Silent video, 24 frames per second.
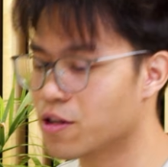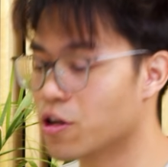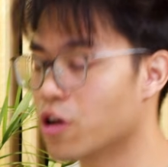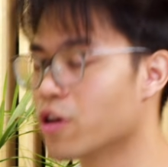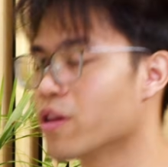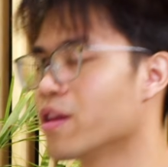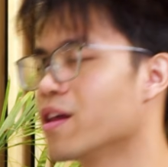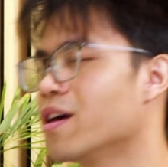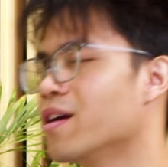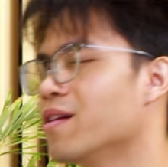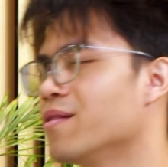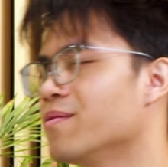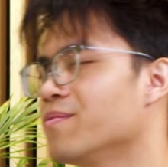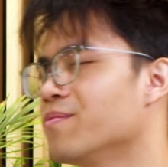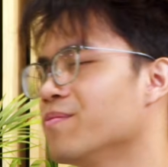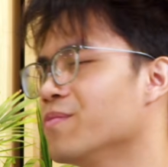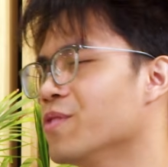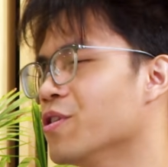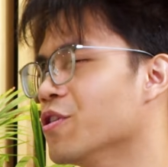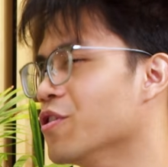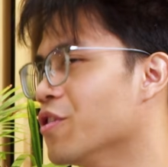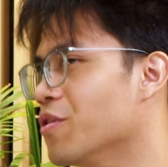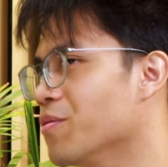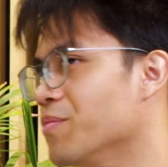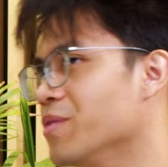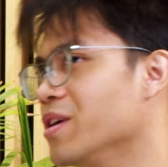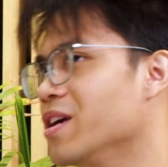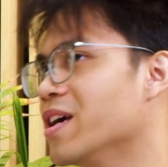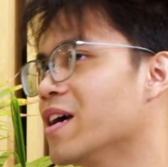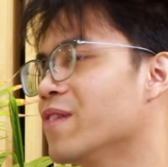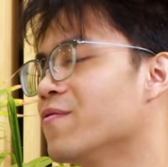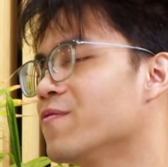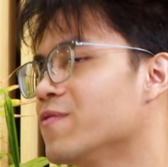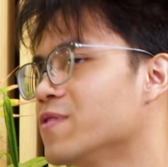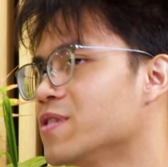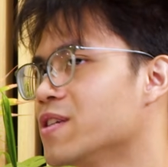Not that they're not being
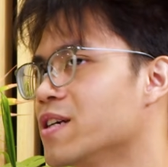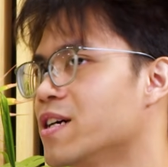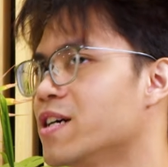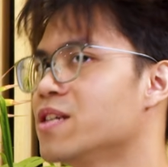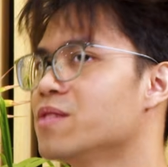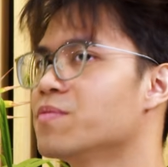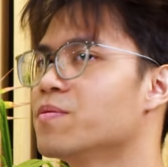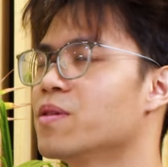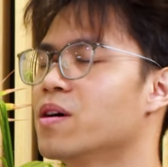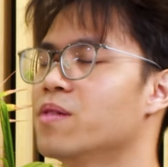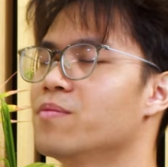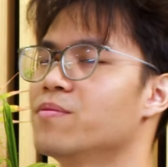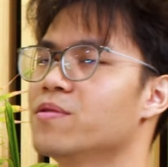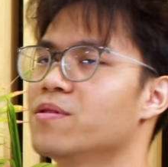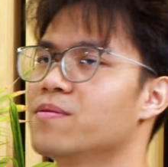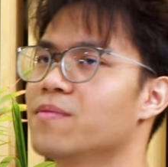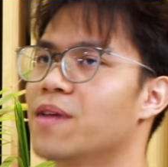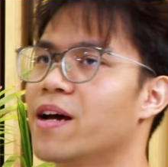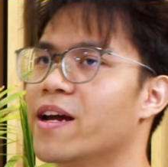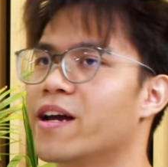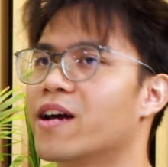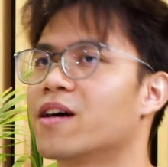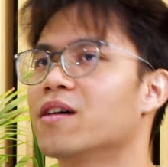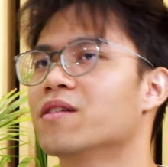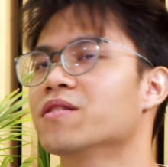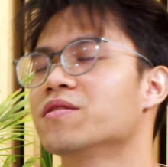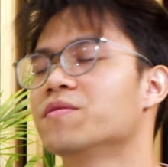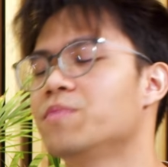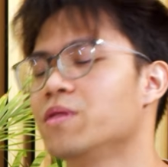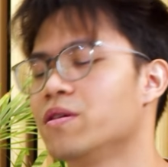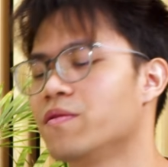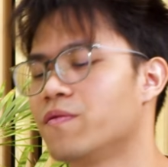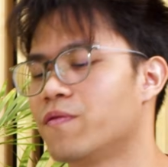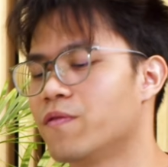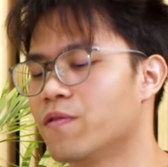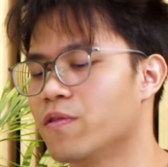emphasized, but I can't
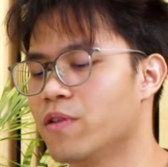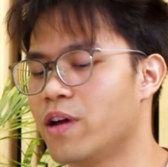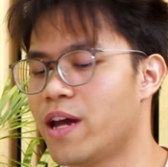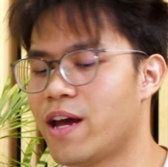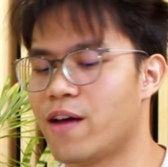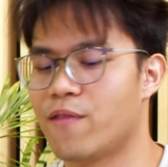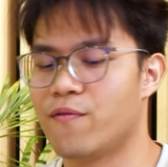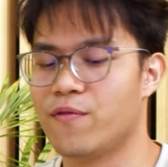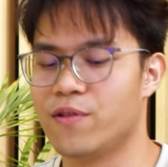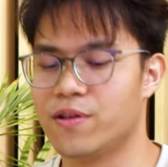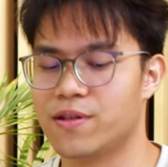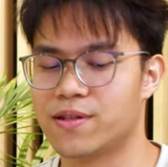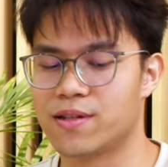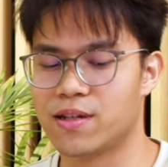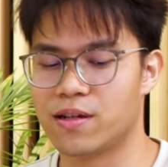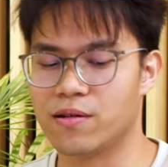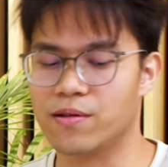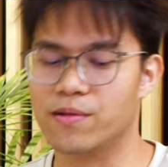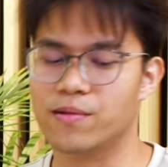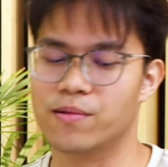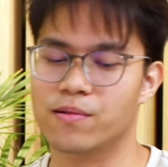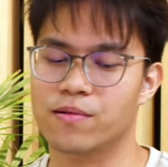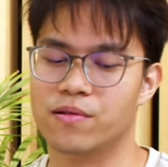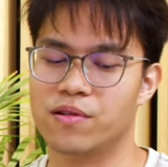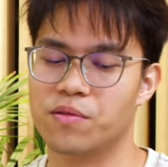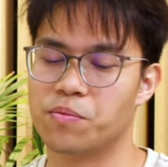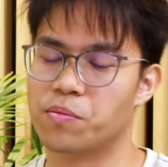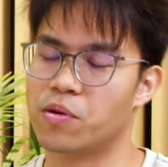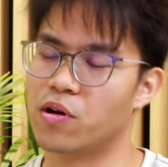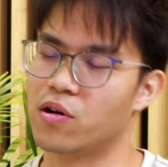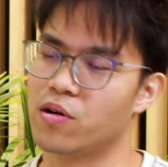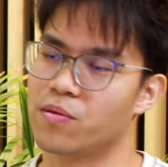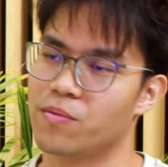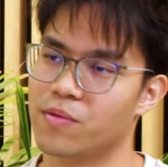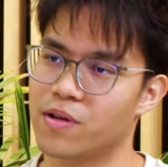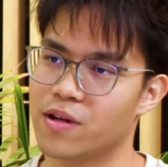speak for every single
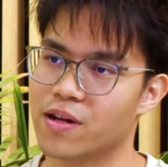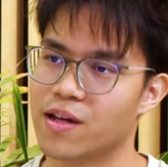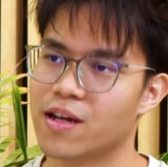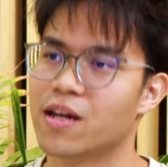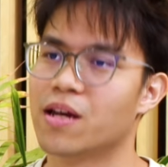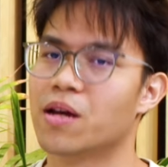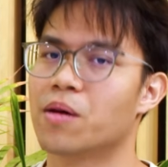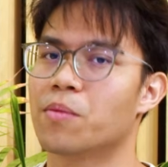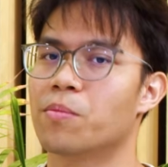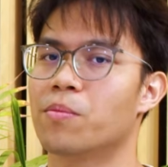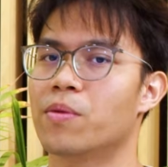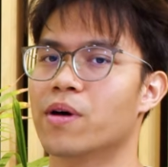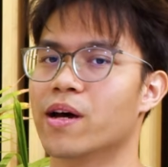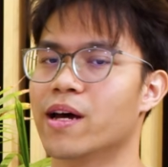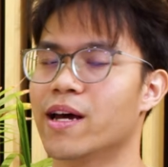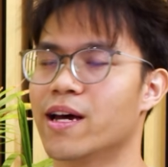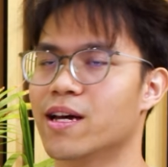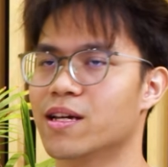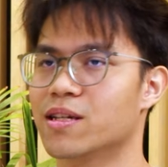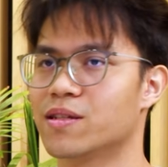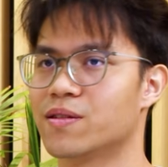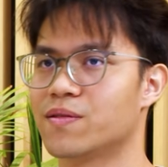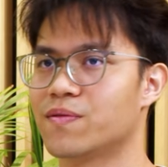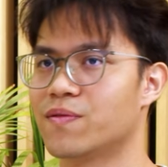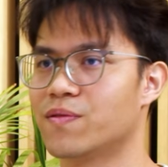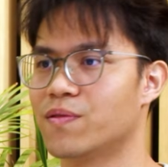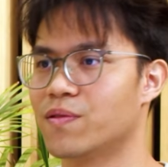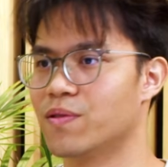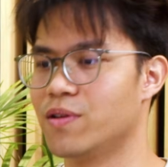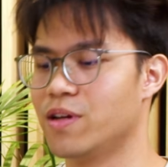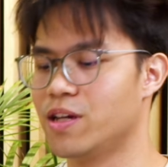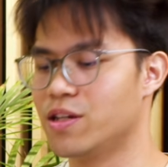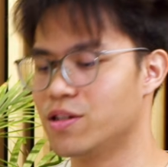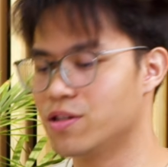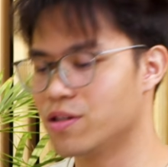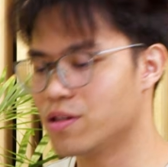department. But as for
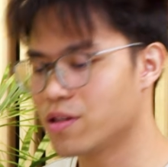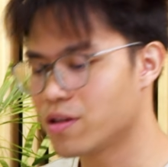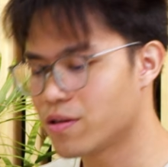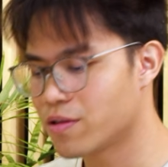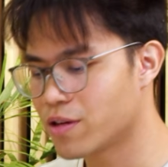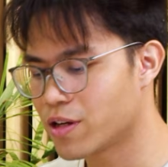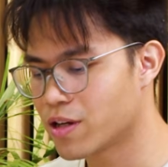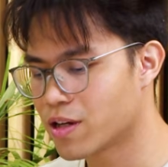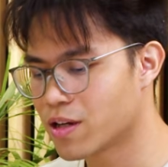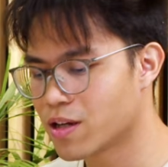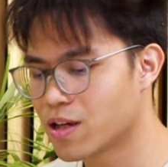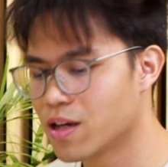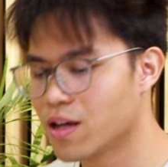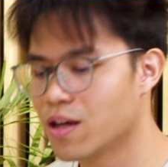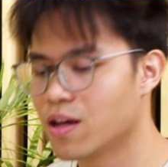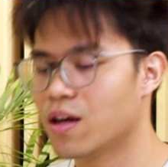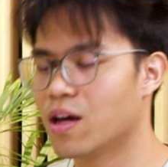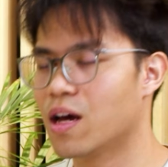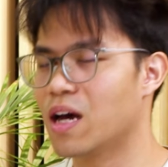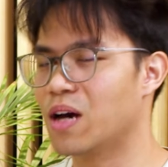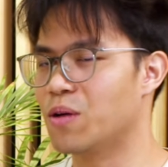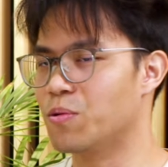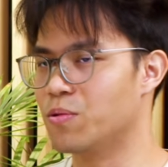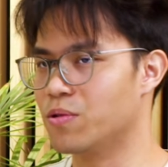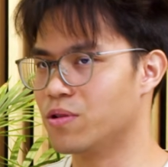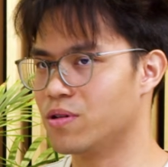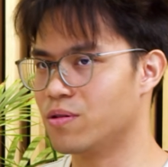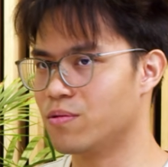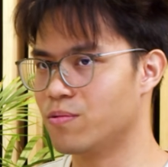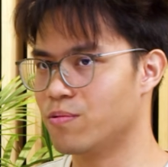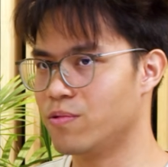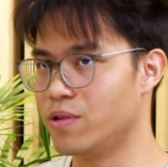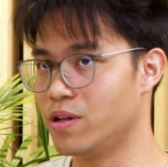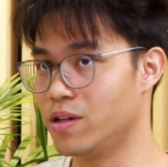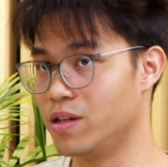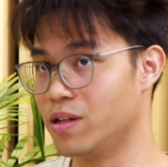engineering, I would
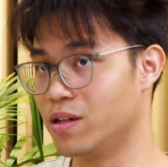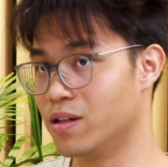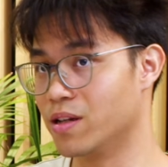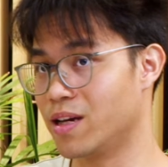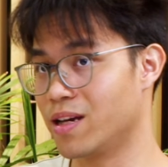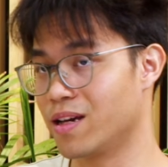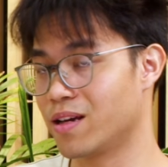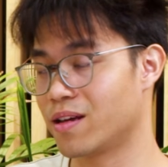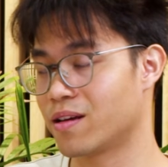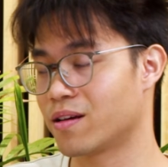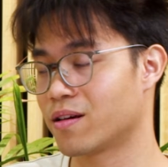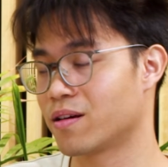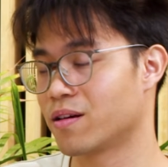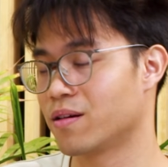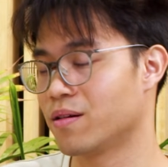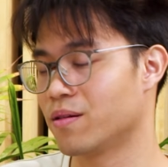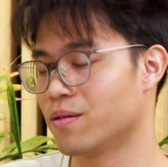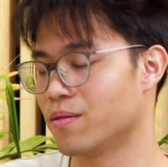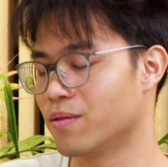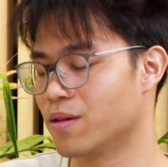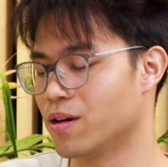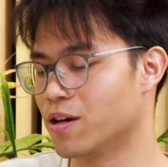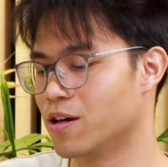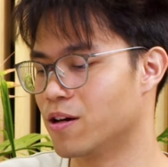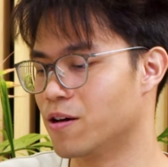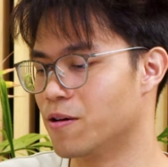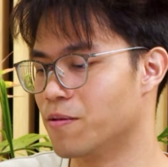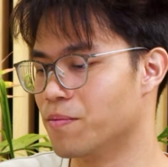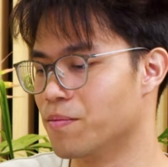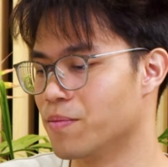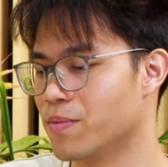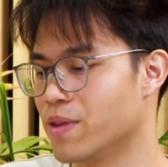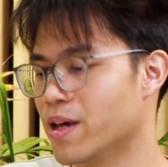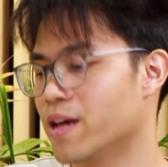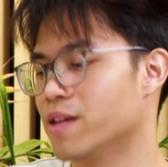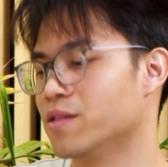really like
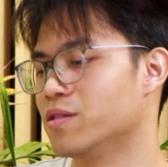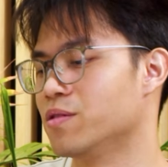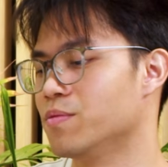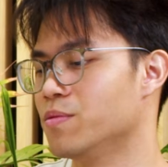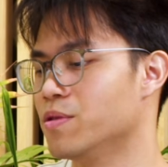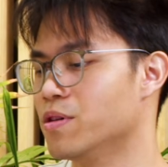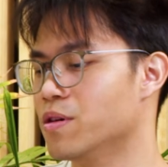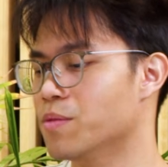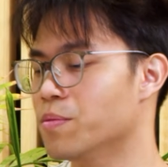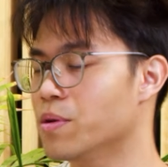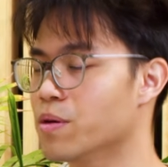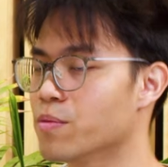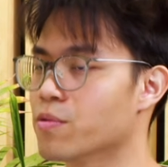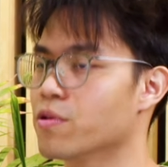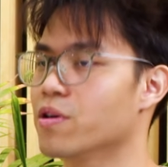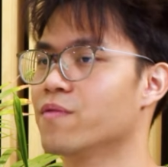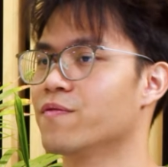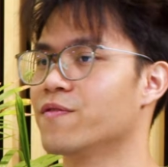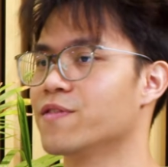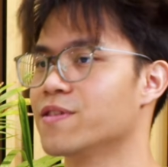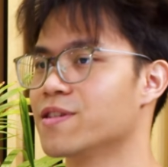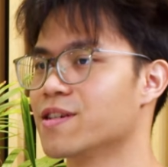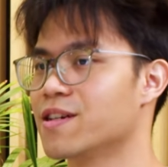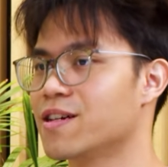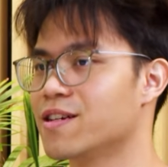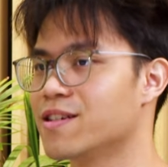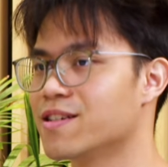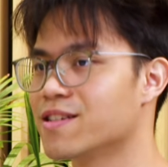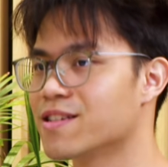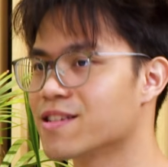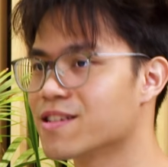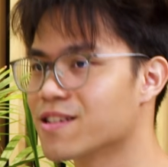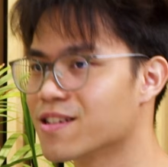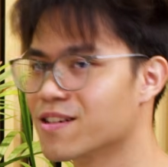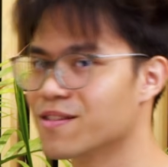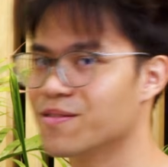that to be a bit more
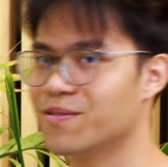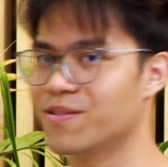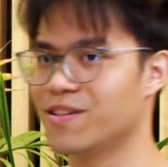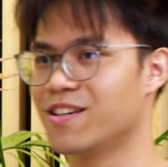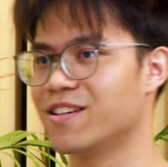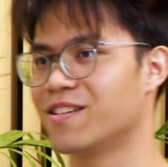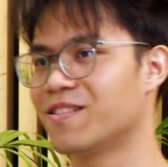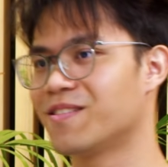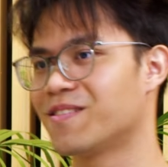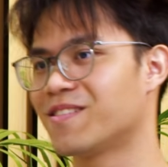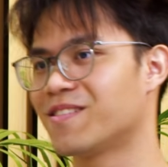emphasized. Yeah.